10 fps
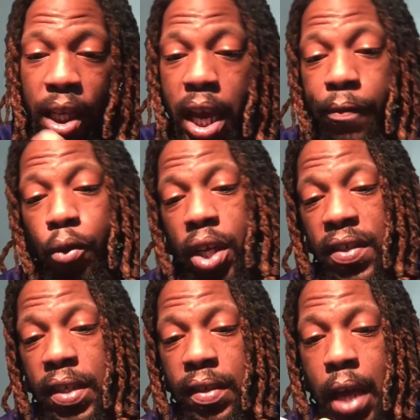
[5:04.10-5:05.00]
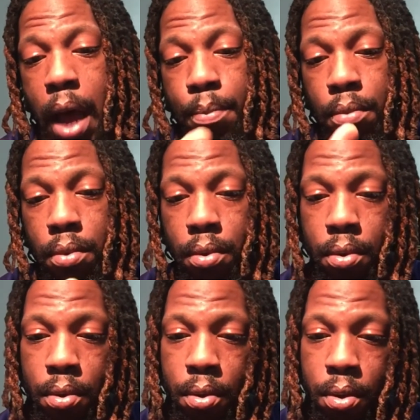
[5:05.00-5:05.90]
be careful because this top
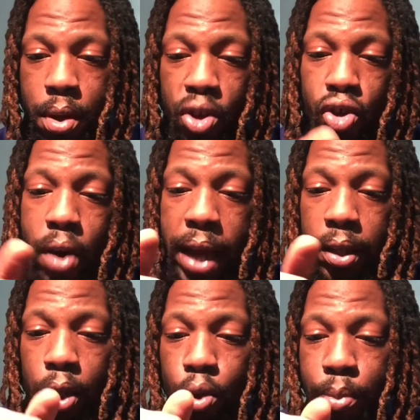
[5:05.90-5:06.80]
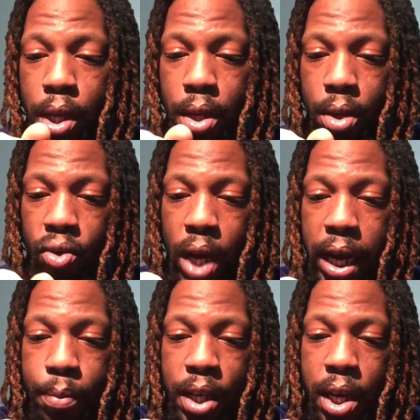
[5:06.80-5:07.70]
is cracked a little bit. So I
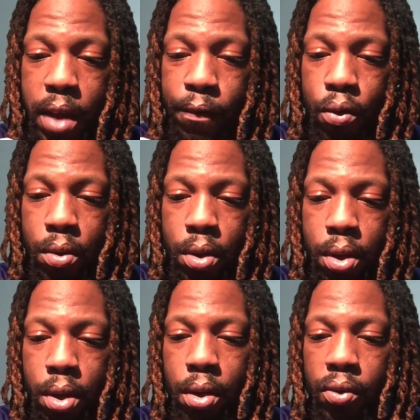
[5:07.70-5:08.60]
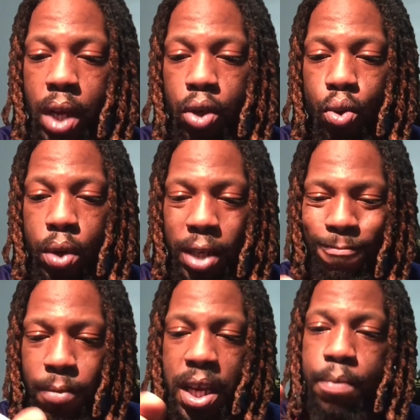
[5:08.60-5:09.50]
gotta be careful. So I do wanna
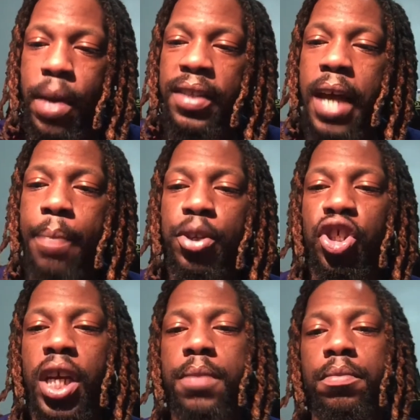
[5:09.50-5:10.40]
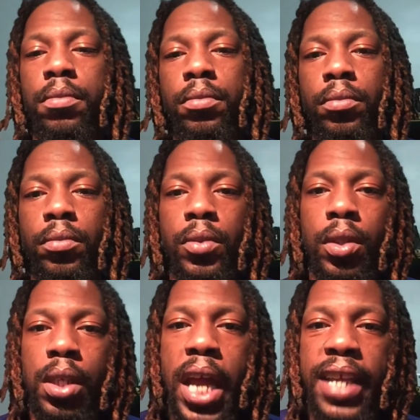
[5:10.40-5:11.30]
keep my top in shape.
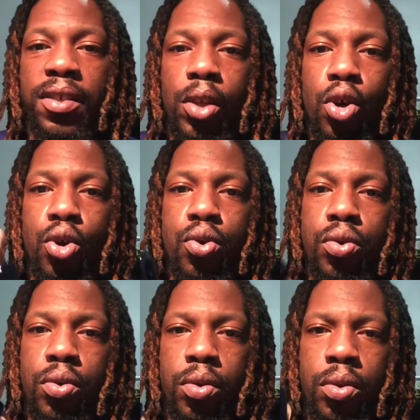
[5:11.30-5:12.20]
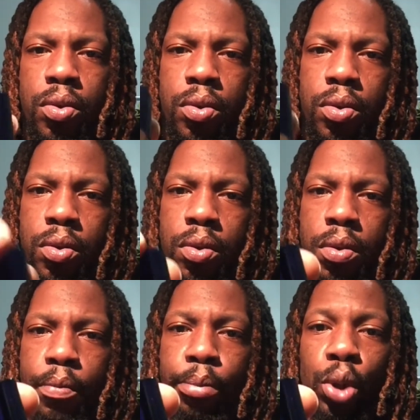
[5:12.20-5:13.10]
Nice little
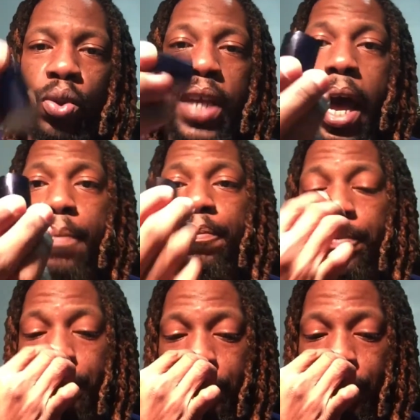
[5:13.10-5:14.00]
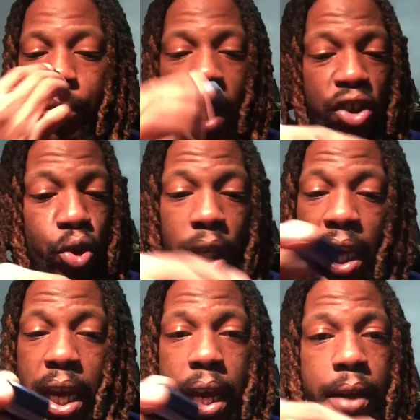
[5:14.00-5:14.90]
blue top, as you can
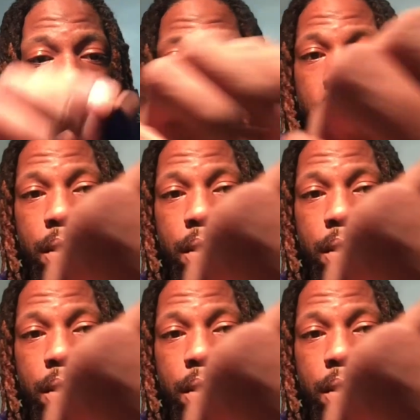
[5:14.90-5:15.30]
hear.